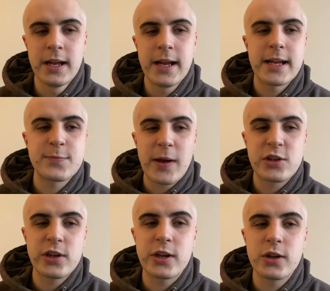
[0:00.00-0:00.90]

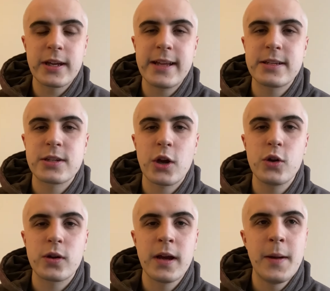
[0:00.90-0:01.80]
especially good against
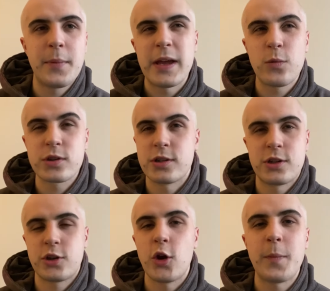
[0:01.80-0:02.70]
Stoke, but he wasn't
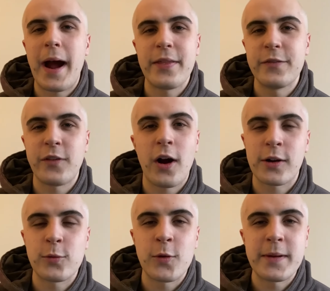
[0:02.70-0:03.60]
so bad that
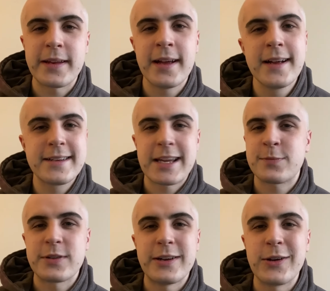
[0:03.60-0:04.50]
Wagner will be
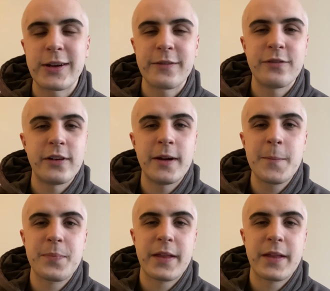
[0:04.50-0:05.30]
desperately looking for